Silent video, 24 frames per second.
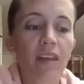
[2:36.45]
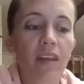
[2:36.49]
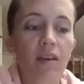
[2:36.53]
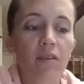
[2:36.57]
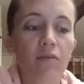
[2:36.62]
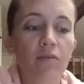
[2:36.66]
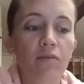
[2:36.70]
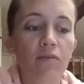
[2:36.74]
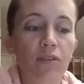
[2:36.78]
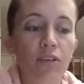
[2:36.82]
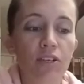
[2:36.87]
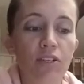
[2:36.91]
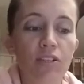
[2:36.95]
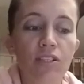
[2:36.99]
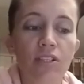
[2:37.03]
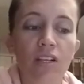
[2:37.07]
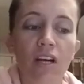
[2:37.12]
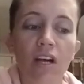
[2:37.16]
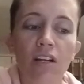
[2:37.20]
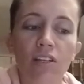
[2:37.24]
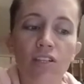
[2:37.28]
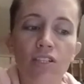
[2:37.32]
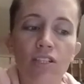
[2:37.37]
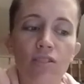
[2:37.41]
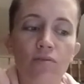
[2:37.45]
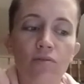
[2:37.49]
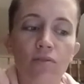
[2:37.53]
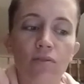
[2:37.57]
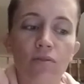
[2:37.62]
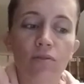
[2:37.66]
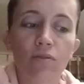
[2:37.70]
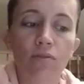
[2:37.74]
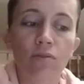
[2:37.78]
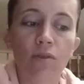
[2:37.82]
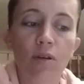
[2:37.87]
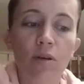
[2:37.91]
First, I'll just
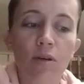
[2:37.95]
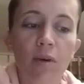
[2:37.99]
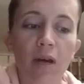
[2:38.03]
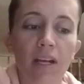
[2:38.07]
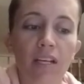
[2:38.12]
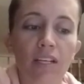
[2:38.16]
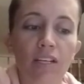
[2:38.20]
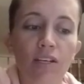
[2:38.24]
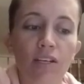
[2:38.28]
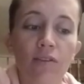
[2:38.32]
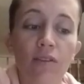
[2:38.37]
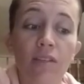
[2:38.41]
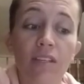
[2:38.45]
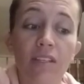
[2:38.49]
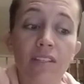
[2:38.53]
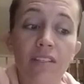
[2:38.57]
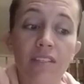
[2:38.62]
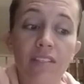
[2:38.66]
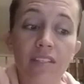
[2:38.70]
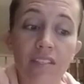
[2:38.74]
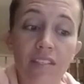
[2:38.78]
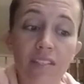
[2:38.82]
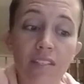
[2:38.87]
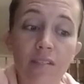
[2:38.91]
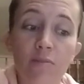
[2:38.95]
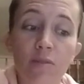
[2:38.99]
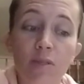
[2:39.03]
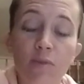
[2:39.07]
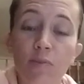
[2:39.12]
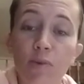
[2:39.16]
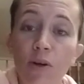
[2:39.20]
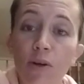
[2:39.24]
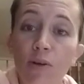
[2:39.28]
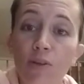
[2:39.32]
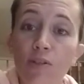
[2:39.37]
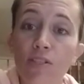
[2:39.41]
remind you the systems
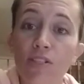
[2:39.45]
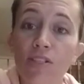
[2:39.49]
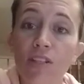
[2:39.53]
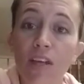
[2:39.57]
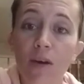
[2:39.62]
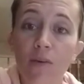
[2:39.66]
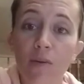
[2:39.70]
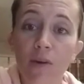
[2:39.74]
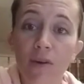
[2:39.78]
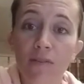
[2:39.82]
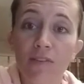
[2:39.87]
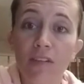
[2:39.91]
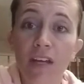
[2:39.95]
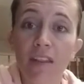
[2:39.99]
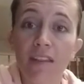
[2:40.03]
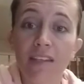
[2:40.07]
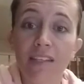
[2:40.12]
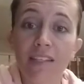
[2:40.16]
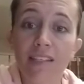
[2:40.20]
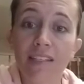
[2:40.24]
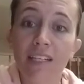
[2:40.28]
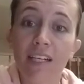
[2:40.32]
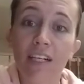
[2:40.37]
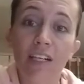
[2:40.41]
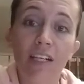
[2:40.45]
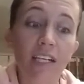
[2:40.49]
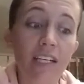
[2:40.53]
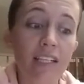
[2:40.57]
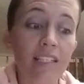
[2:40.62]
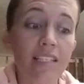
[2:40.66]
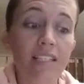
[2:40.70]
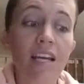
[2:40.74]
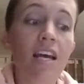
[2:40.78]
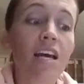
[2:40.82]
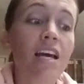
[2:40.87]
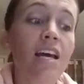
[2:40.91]
approach that we've done this
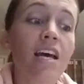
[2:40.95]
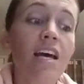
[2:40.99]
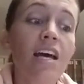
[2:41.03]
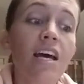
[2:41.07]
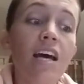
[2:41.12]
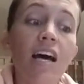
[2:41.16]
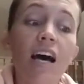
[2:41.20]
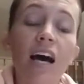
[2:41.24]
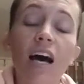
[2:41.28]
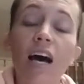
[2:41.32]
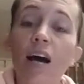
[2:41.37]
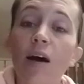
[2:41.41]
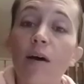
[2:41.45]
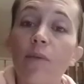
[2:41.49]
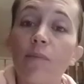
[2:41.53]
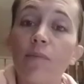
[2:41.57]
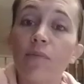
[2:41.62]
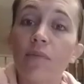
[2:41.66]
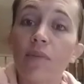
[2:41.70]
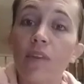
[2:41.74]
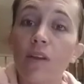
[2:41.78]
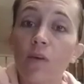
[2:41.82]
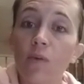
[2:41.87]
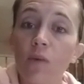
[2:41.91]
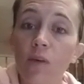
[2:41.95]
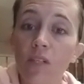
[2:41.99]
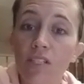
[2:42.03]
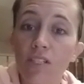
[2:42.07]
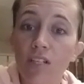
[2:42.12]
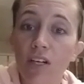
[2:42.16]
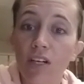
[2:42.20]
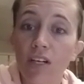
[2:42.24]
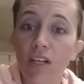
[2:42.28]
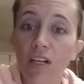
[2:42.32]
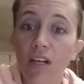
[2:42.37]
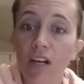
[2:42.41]
series. Um, we
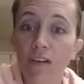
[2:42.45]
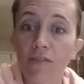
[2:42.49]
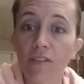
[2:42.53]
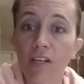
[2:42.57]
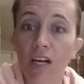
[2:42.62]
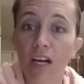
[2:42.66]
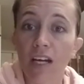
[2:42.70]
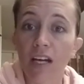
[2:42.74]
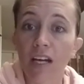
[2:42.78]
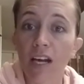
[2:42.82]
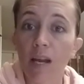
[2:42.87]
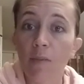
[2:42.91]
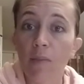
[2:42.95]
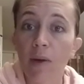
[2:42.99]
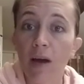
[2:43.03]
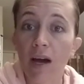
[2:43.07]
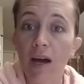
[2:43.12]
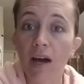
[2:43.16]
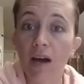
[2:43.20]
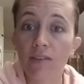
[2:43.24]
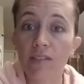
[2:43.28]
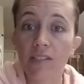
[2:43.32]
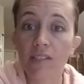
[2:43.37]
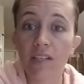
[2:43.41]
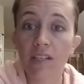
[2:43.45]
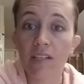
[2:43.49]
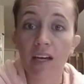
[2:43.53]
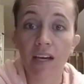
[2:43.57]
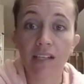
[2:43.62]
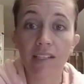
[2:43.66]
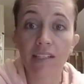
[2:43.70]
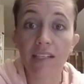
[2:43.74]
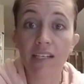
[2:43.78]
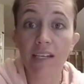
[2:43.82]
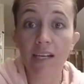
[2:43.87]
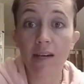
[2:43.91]
started off talking about uh,
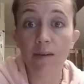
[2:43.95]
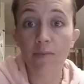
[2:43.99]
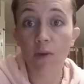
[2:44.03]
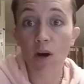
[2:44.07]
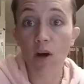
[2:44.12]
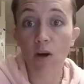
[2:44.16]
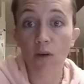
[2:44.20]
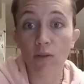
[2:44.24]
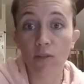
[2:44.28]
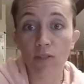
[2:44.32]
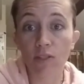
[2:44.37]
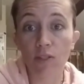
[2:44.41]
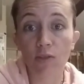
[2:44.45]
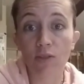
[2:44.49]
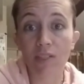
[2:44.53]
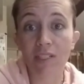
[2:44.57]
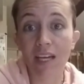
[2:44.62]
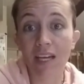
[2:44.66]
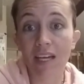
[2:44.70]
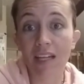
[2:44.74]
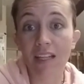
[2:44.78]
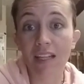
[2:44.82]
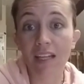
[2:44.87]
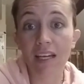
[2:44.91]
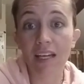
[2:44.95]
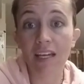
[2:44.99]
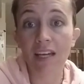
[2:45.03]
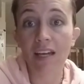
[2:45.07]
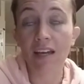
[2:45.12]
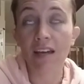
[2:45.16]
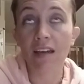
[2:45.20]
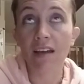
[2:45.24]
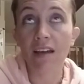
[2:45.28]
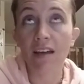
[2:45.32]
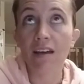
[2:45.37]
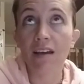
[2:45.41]
DMO, so daily
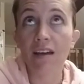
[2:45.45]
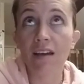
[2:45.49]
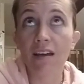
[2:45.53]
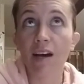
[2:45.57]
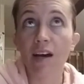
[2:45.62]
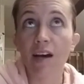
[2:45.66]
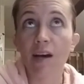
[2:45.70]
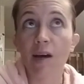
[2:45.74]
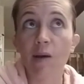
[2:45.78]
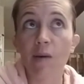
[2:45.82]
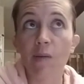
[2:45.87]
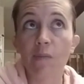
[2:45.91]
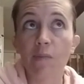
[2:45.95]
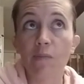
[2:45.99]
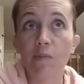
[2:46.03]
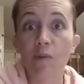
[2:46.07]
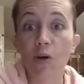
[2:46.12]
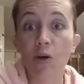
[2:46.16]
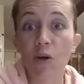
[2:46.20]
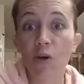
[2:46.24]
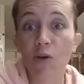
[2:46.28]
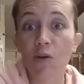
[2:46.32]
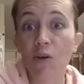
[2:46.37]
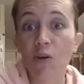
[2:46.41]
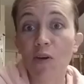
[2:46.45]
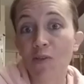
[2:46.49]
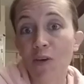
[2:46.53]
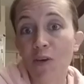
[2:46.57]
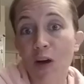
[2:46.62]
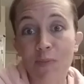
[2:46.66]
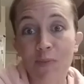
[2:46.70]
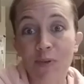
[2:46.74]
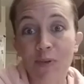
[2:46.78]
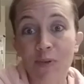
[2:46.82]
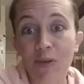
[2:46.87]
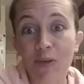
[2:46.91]
um, mode of
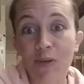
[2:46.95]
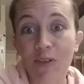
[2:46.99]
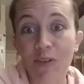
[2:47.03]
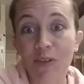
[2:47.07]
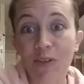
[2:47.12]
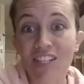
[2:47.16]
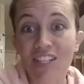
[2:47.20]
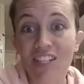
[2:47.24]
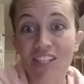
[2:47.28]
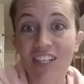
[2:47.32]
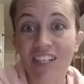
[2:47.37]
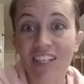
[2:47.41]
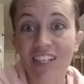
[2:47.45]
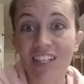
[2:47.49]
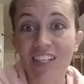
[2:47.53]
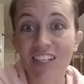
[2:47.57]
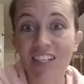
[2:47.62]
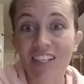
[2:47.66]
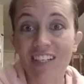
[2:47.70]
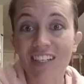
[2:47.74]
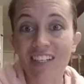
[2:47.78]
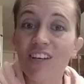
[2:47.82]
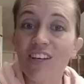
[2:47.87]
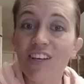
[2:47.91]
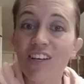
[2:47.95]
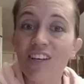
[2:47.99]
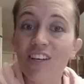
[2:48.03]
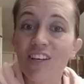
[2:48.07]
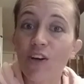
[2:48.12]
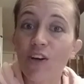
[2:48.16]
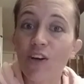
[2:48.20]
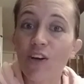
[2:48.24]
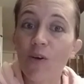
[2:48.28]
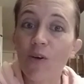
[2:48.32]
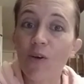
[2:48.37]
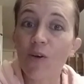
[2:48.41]
operation.
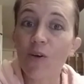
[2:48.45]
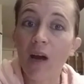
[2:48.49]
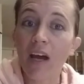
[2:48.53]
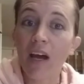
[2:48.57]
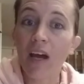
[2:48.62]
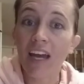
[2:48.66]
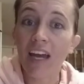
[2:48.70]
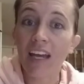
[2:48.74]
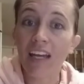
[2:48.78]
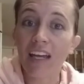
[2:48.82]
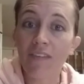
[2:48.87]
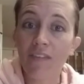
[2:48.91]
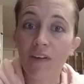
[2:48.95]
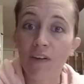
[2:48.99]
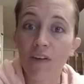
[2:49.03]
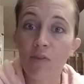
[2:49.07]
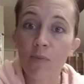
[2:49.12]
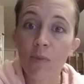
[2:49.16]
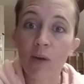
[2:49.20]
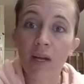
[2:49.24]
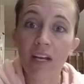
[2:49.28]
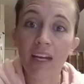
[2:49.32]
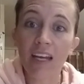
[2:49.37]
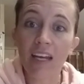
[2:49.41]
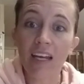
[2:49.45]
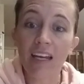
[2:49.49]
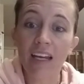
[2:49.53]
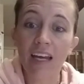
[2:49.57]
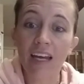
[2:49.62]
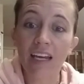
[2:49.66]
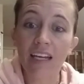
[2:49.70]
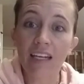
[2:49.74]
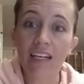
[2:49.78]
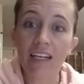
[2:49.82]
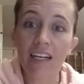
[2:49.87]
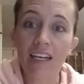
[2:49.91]
So, and I give everybody a
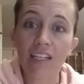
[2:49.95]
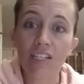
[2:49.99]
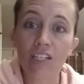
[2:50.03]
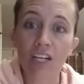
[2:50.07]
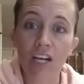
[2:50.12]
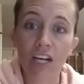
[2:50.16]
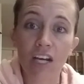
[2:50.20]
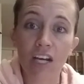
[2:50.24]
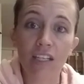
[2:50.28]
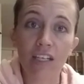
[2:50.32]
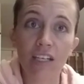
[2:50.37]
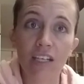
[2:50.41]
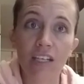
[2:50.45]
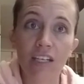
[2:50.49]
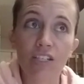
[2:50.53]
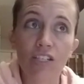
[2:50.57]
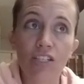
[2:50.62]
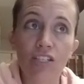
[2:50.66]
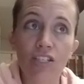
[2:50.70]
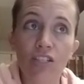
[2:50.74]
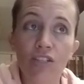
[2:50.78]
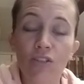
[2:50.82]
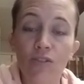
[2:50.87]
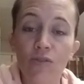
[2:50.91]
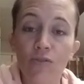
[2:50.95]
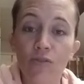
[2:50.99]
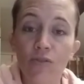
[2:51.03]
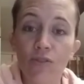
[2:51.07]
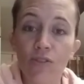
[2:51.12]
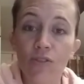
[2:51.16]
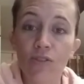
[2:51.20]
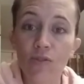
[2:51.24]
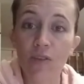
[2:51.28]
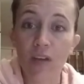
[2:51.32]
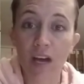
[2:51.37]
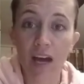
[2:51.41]
90 day challenge to
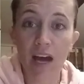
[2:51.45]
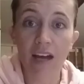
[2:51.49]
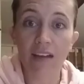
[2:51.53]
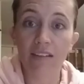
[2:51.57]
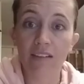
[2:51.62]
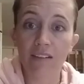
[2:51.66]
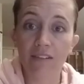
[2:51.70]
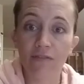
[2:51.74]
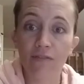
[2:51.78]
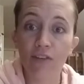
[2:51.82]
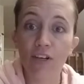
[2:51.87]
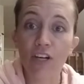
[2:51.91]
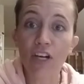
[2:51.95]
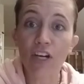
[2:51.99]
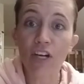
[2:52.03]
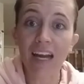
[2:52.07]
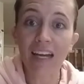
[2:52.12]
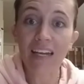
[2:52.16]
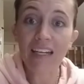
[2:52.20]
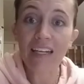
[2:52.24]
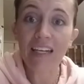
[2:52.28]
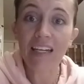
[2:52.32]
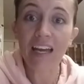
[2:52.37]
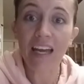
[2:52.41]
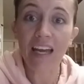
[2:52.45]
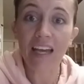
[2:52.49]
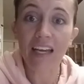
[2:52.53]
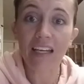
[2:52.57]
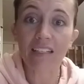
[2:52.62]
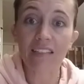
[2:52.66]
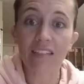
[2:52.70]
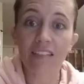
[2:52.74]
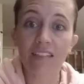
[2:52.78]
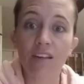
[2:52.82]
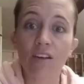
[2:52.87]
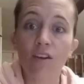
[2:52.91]
do that for 90 days.
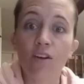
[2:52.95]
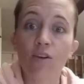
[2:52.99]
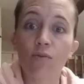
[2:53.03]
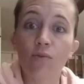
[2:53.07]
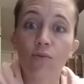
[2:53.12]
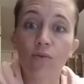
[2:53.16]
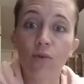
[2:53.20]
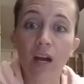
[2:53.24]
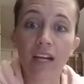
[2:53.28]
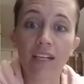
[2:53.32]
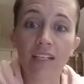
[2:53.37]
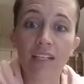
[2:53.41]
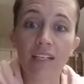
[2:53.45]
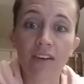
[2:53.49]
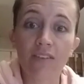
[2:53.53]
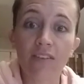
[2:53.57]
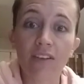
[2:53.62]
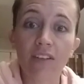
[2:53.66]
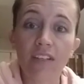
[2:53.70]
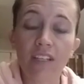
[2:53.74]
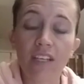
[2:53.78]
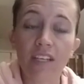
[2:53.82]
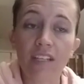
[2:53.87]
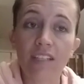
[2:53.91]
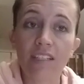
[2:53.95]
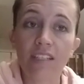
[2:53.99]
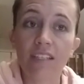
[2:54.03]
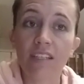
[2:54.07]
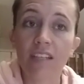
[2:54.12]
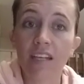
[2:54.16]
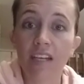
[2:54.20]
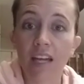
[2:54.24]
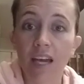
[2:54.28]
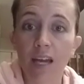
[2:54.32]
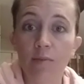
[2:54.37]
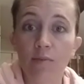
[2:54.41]
Write down a list the
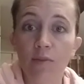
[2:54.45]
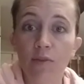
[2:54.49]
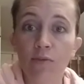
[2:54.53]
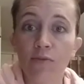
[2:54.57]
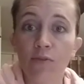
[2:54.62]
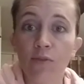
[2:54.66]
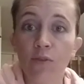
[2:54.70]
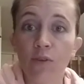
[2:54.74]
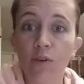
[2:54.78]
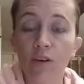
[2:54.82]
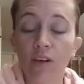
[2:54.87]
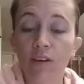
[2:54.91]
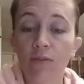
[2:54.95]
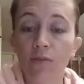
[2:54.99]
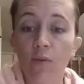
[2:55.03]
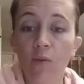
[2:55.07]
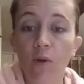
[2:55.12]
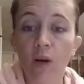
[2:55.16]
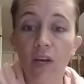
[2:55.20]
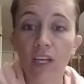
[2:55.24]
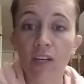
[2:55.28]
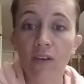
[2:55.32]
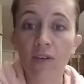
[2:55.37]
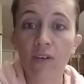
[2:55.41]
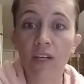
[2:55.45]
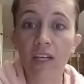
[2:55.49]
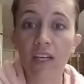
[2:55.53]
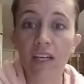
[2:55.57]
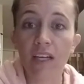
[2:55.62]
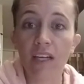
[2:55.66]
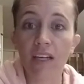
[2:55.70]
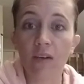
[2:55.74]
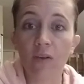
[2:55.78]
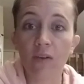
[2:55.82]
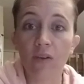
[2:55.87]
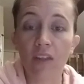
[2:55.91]
night before of what you
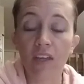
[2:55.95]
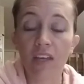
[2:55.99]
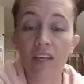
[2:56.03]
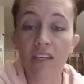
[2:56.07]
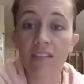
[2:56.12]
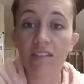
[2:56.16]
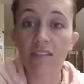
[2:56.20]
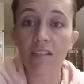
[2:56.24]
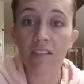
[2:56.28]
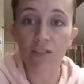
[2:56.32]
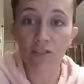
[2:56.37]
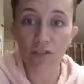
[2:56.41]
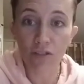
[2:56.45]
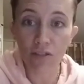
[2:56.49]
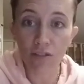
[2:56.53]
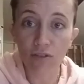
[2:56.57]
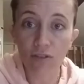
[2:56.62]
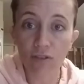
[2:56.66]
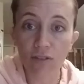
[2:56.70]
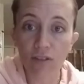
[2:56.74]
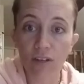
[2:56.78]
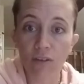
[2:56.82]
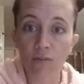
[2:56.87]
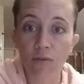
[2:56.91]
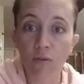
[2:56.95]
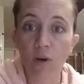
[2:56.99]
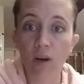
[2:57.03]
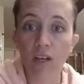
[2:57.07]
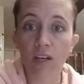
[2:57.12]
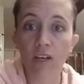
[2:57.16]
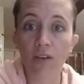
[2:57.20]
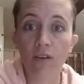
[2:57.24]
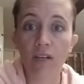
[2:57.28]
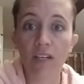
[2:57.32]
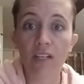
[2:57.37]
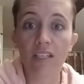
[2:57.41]
need, the essentials of what
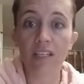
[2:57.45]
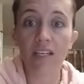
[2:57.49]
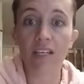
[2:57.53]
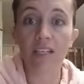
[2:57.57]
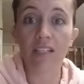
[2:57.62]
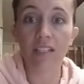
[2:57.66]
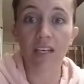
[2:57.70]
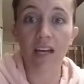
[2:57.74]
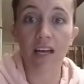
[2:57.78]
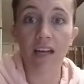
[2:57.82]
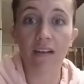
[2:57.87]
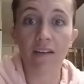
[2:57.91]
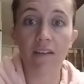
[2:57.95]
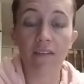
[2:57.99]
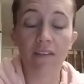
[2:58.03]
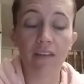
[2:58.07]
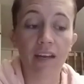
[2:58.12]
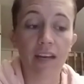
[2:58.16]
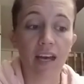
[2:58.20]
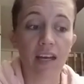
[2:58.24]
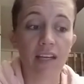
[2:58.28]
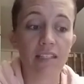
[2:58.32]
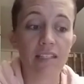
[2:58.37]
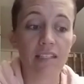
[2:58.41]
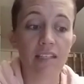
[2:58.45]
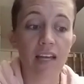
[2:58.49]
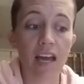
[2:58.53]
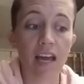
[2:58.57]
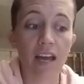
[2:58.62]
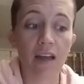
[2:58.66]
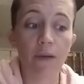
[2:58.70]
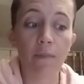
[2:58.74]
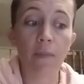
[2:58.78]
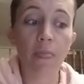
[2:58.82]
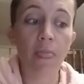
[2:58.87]
you need to get done the next day.